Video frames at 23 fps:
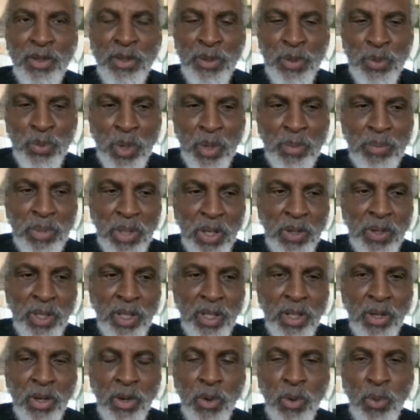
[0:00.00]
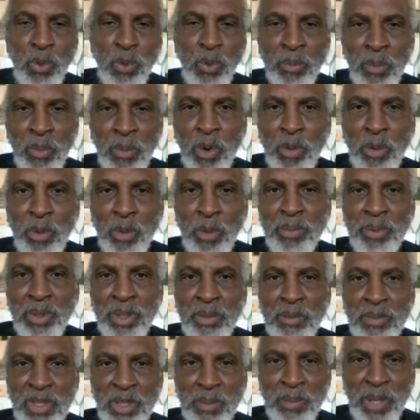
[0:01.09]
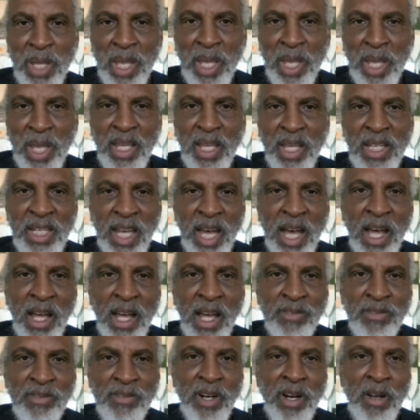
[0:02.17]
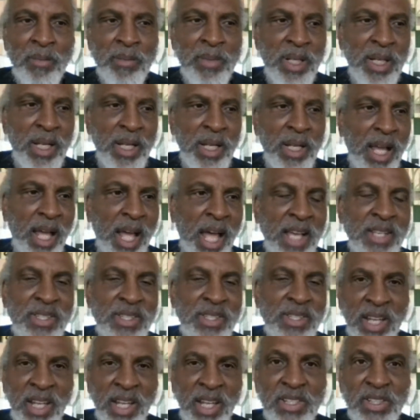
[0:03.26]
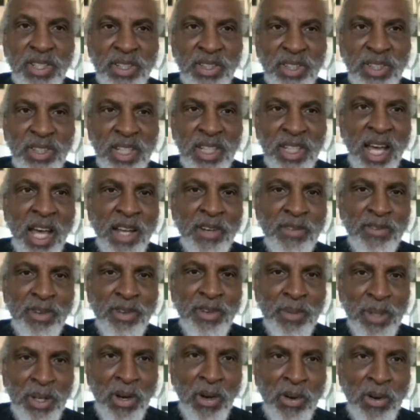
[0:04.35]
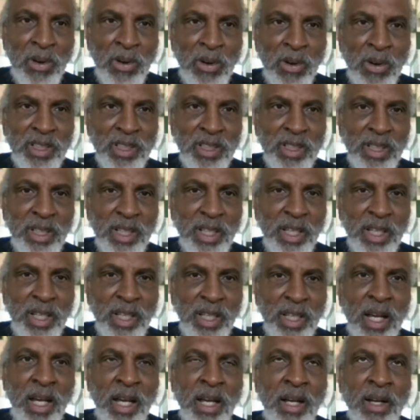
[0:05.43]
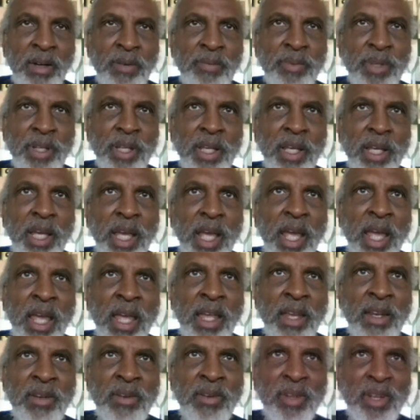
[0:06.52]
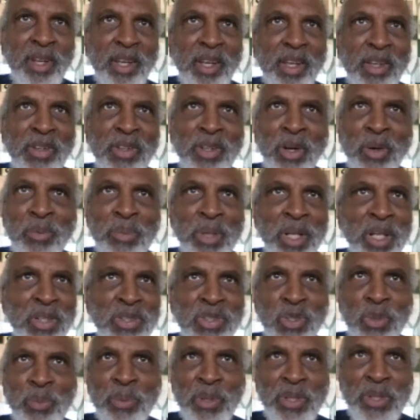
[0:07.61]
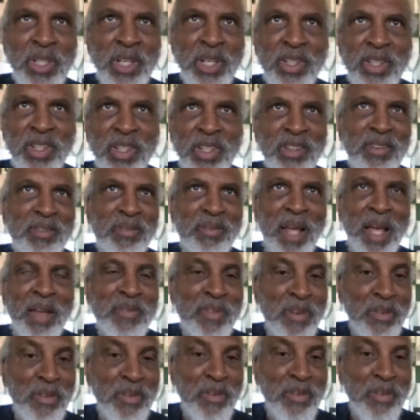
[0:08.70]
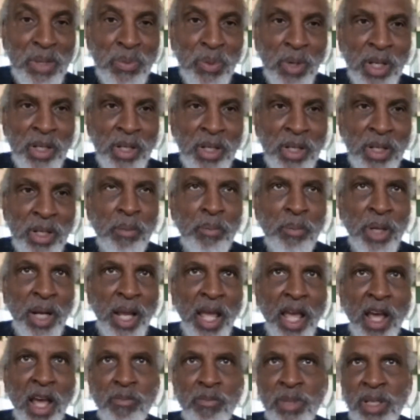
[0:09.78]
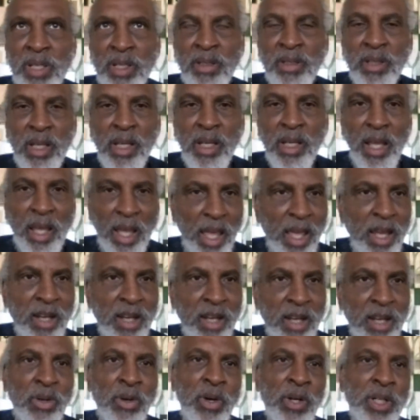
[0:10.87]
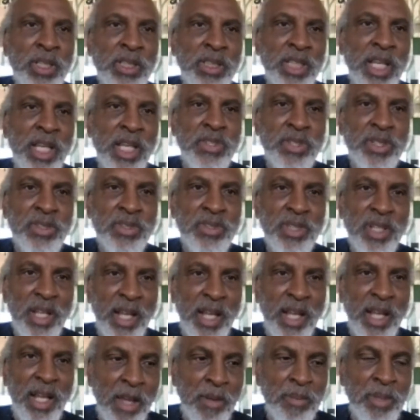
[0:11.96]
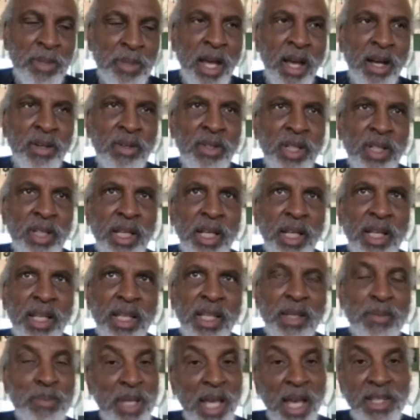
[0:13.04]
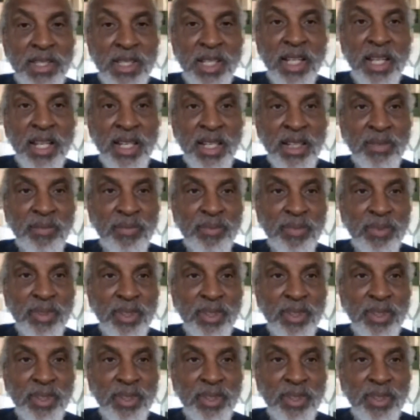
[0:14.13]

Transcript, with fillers: There was one period where more people in Japan had died from isolation than died from the COVID. Um, and, you know, being a superintendent, I've never been one, but I have been head of organizations like I am now, can be isolating.